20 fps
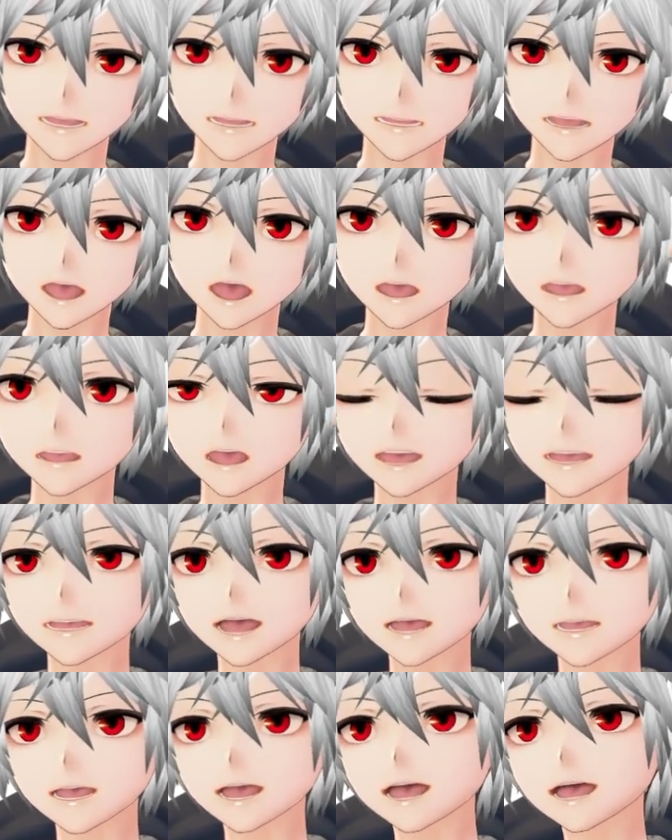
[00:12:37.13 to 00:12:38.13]
number of gacha
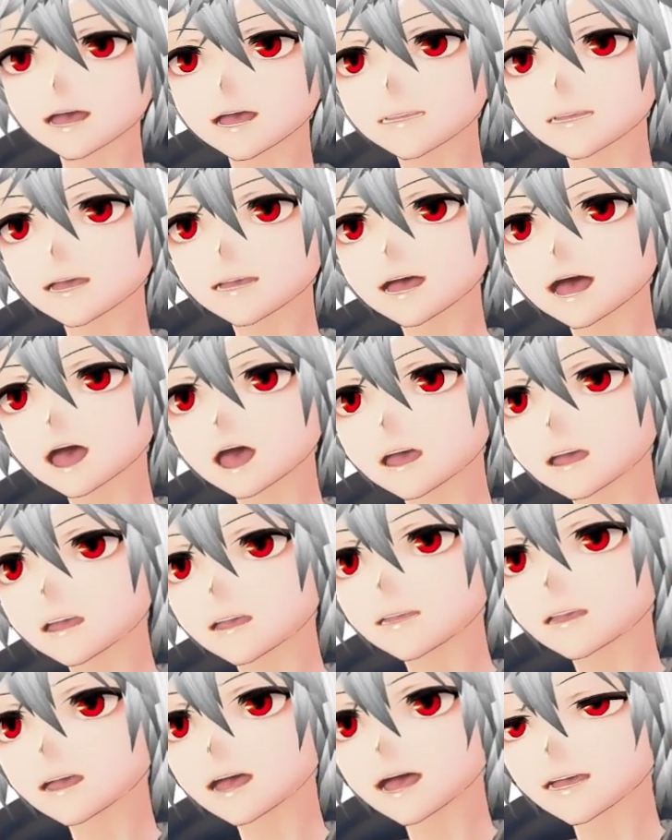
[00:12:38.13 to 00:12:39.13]
tickets, and number of
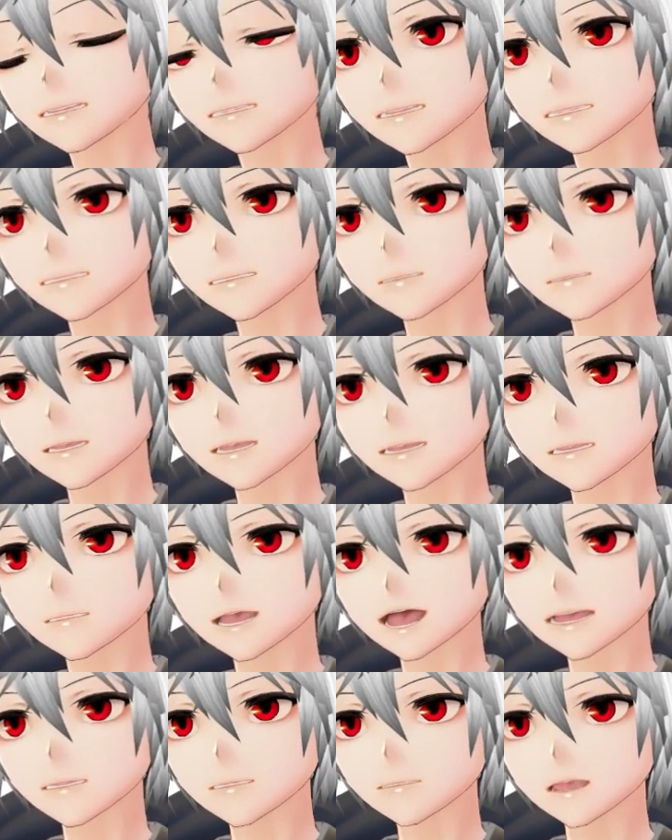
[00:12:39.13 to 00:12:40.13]
purchases of each
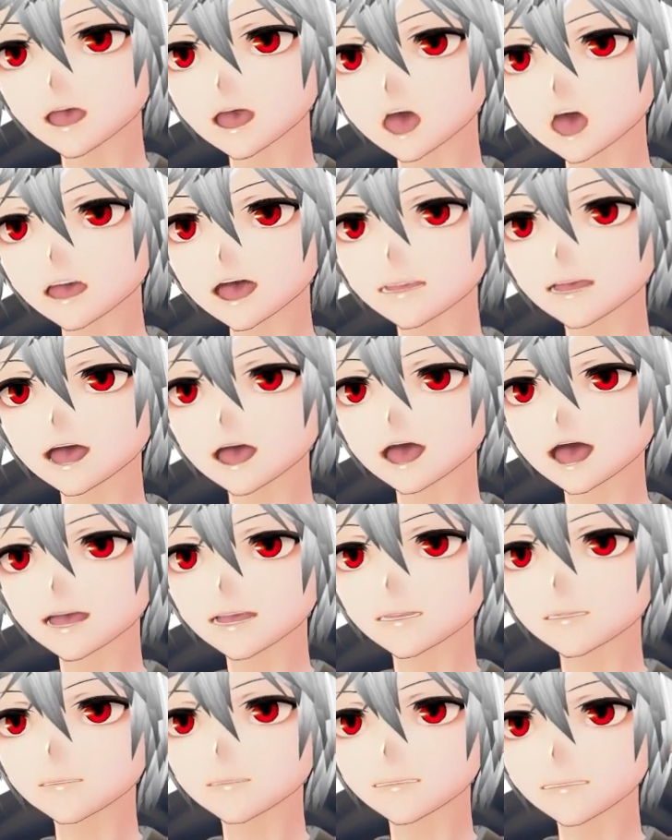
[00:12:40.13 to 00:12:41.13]
gacha. Bonus
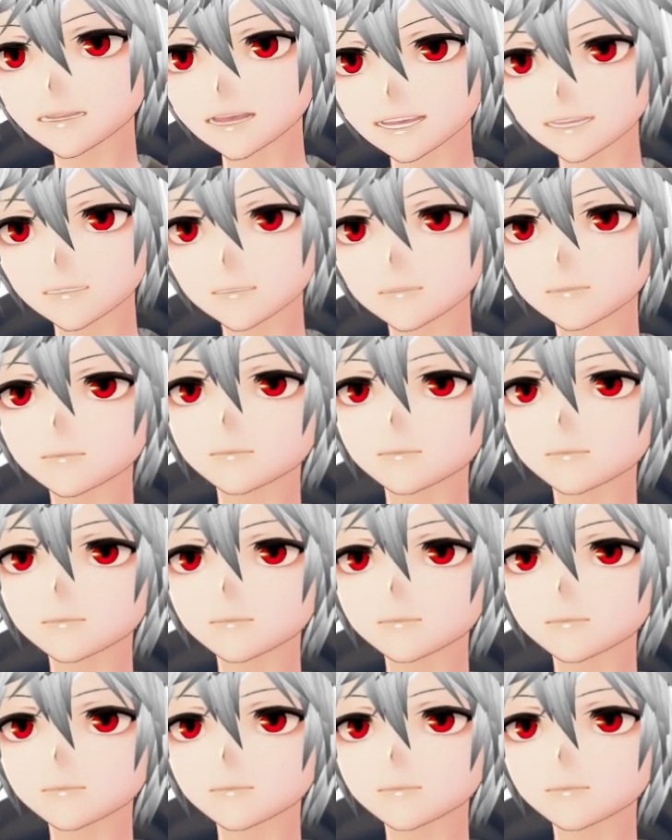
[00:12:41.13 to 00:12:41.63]
item, that's good.